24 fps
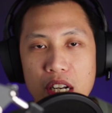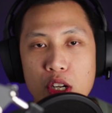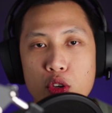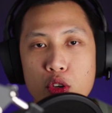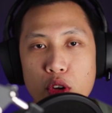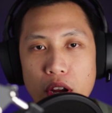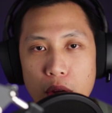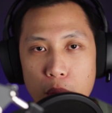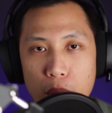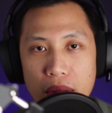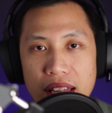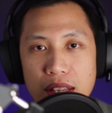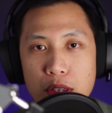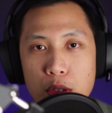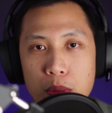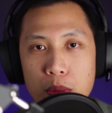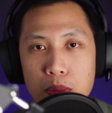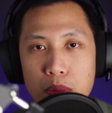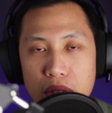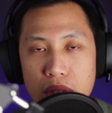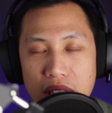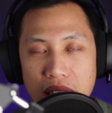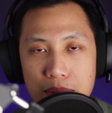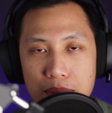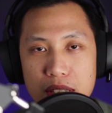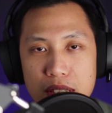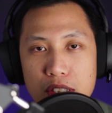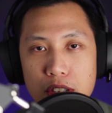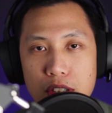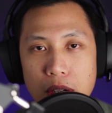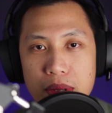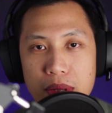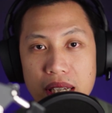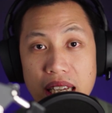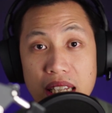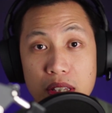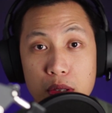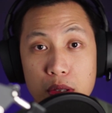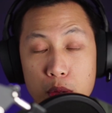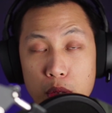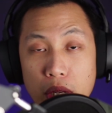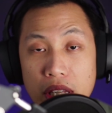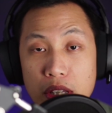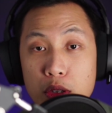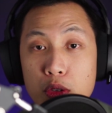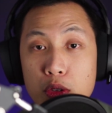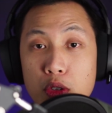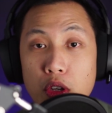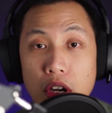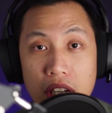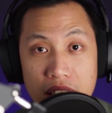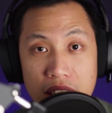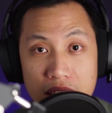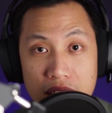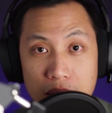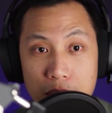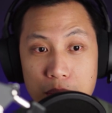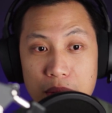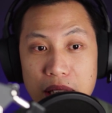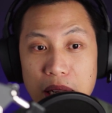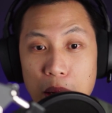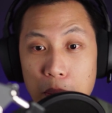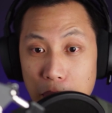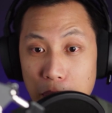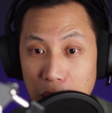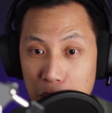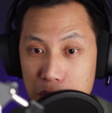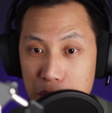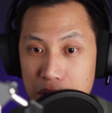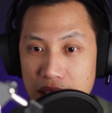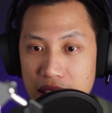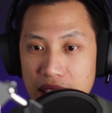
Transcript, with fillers: what a great way to bring up this topic and to talk a little bit about